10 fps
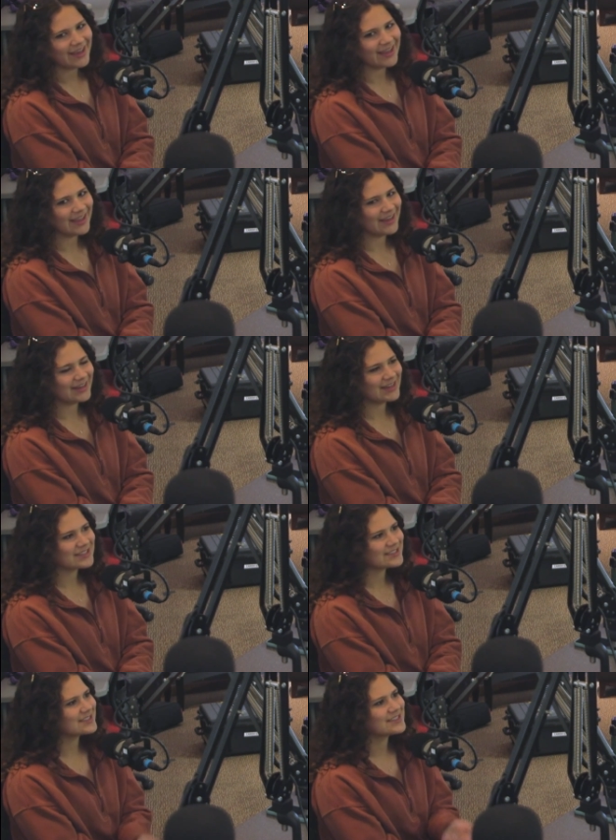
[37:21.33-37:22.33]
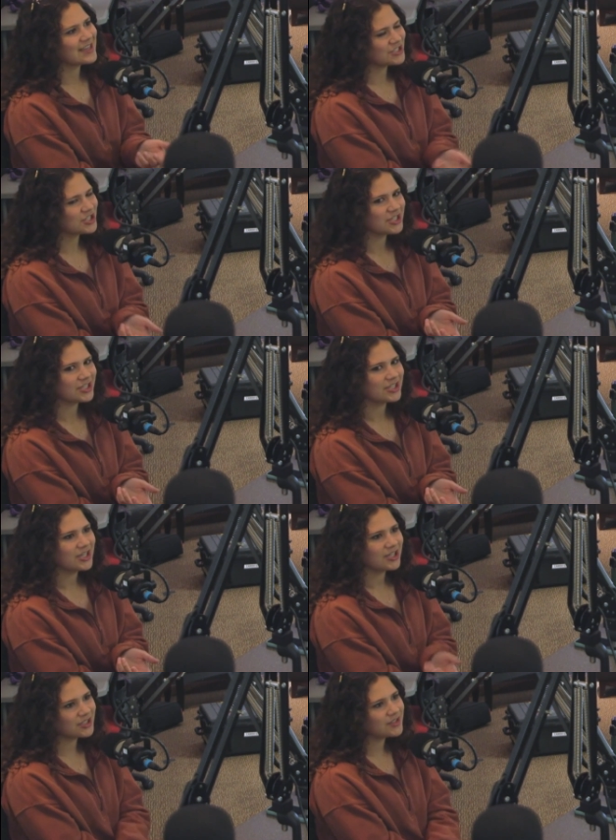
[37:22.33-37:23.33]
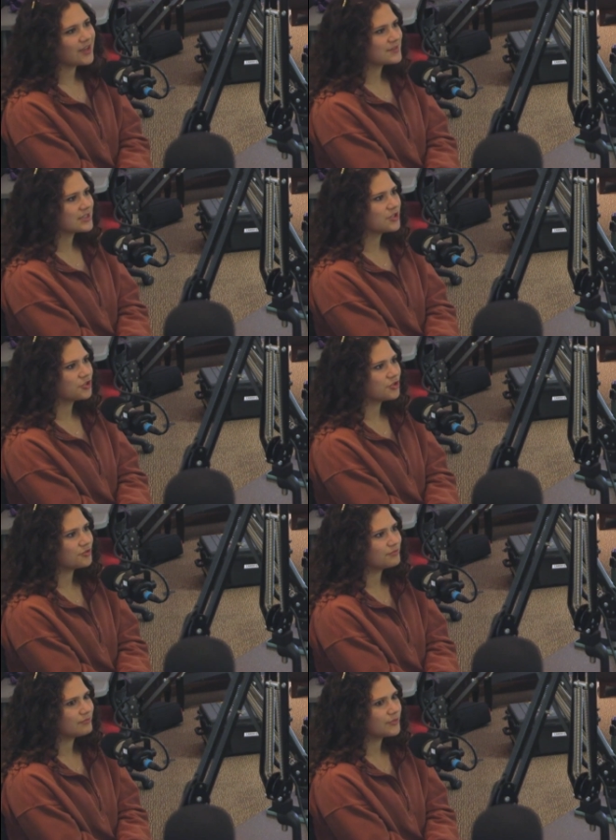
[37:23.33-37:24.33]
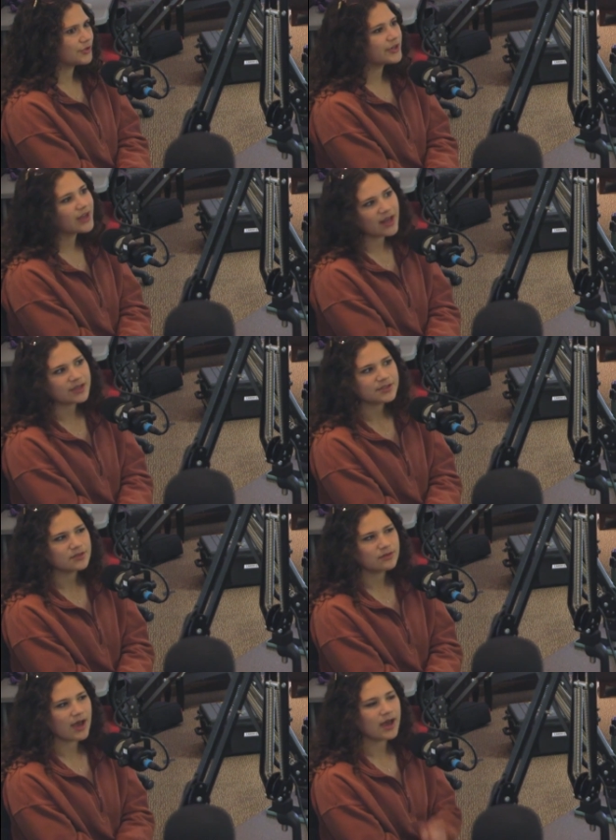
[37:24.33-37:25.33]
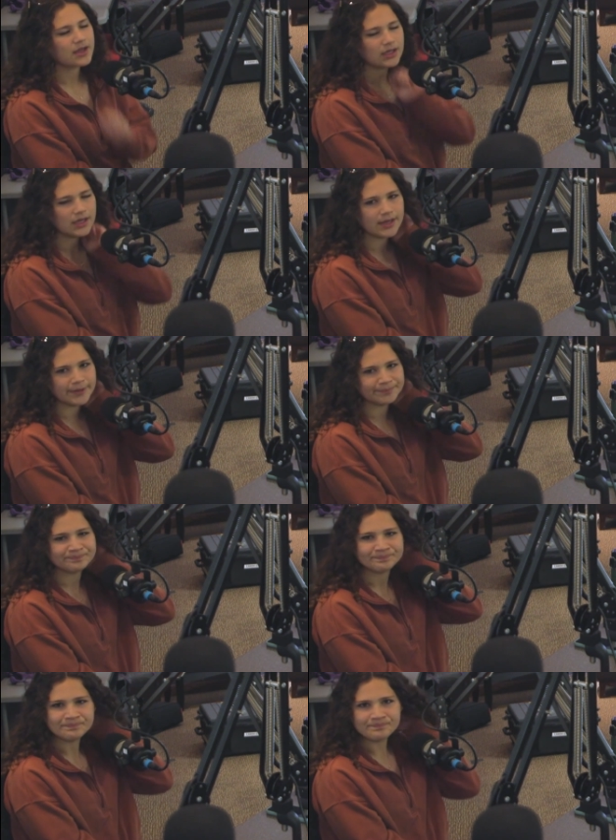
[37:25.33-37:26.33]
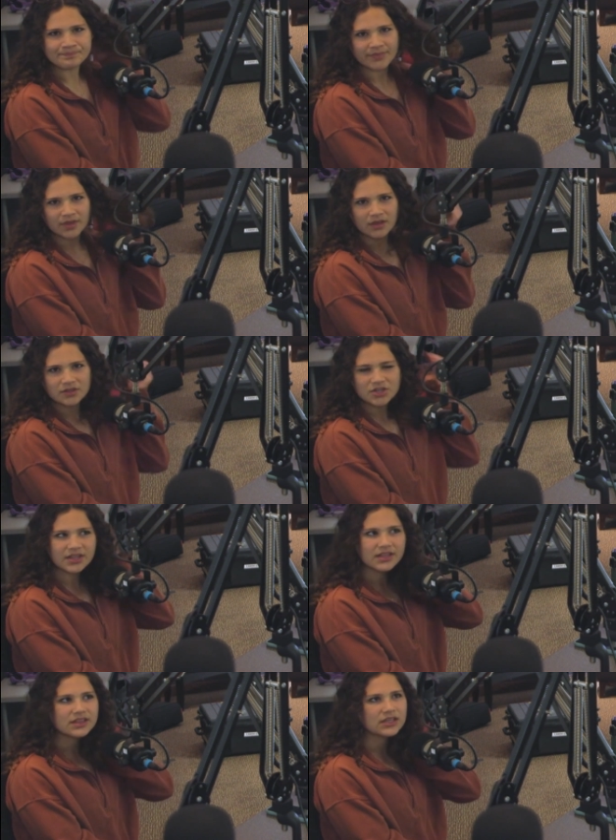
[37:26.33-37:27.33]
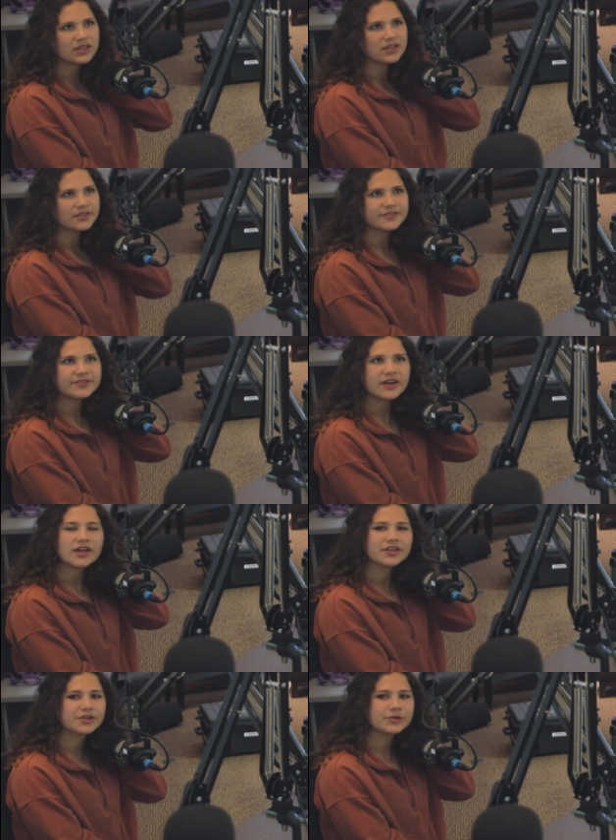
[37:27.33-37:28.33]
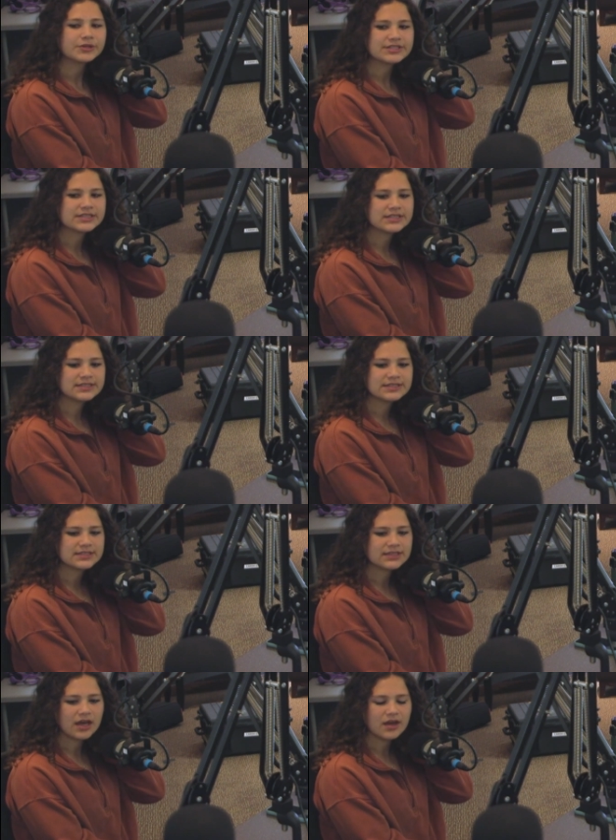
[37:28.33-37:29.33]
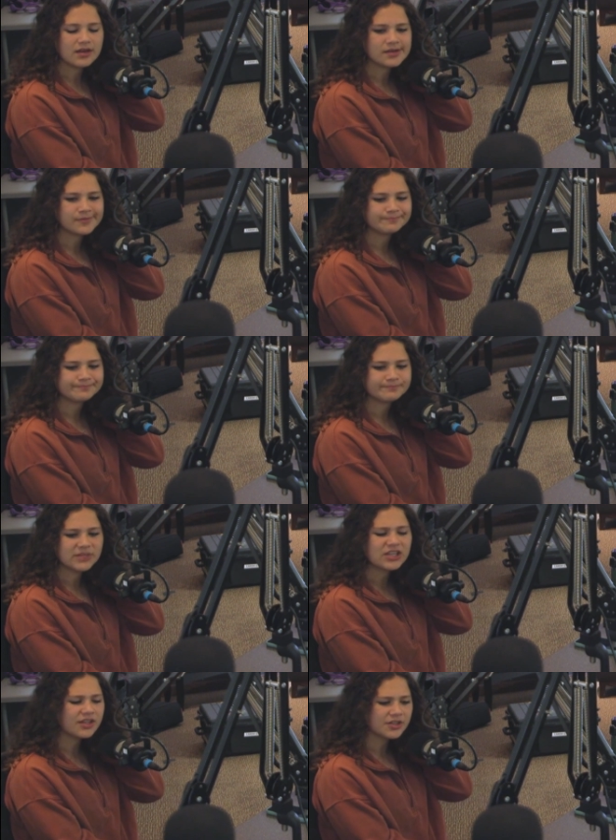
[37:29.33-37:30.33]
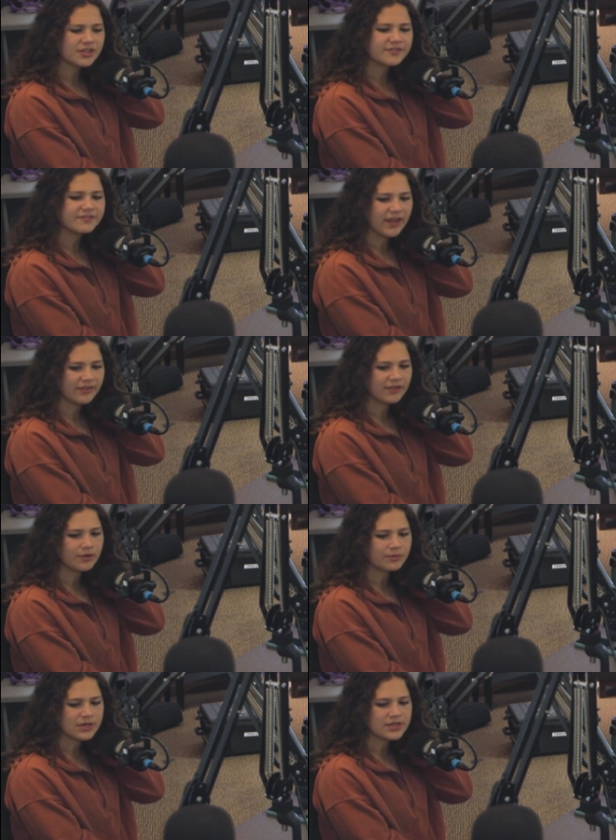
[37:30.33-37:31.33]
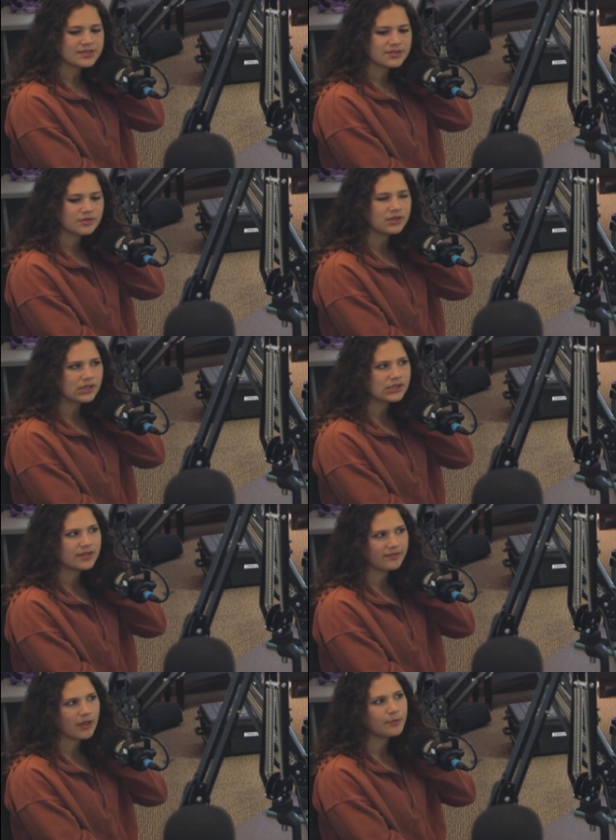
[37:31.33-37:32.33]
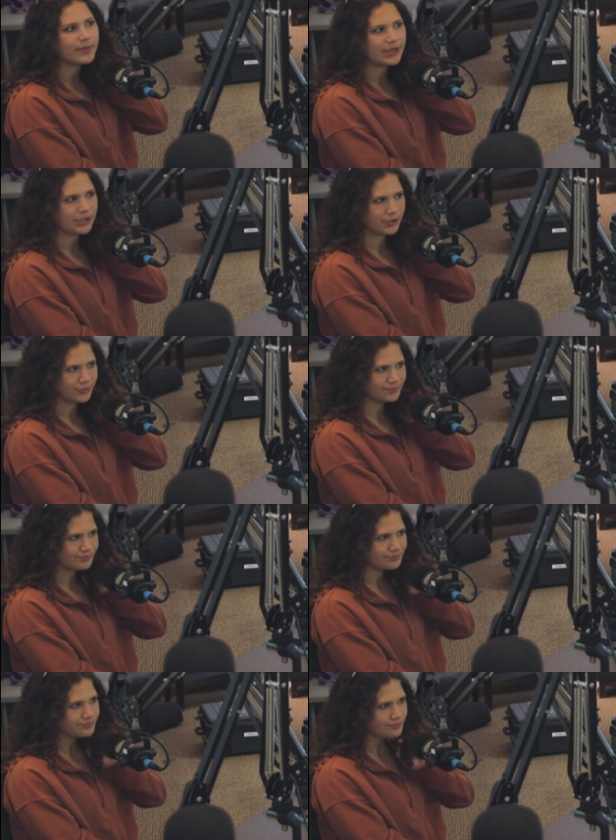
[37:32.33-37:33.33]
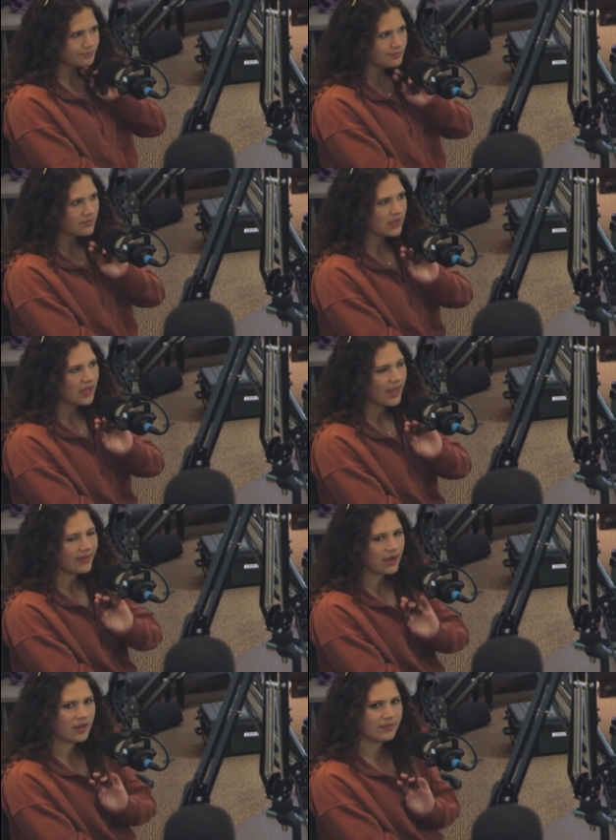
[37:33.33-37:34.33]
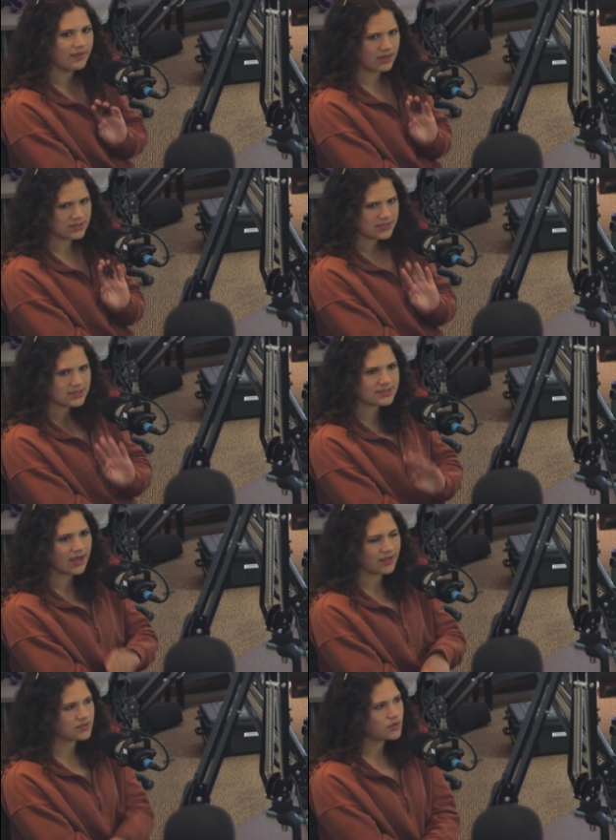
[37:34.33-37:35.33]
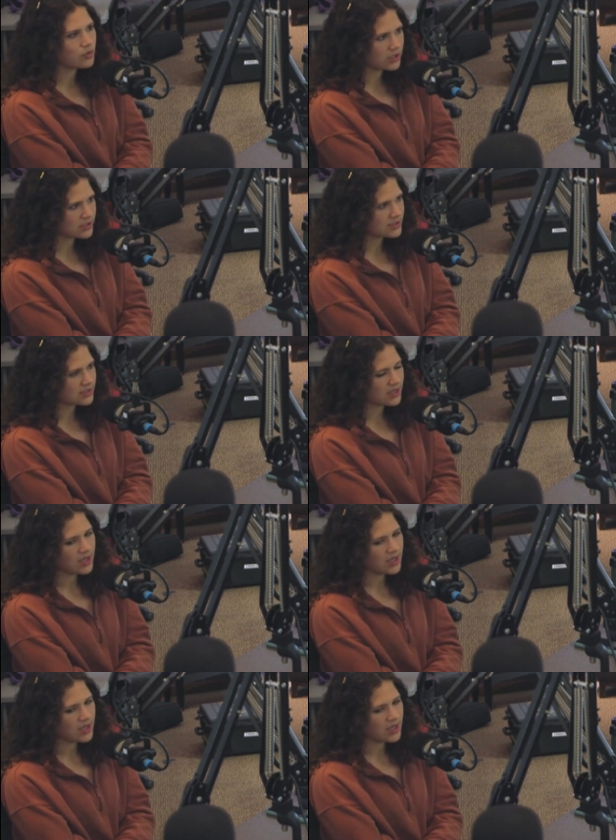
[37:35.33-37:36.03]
And it's such a good life skill to learn how to do that. And trying to think of other courses. Another favorite was Uniquely Developing You. Mm-hmm. And that is the science course.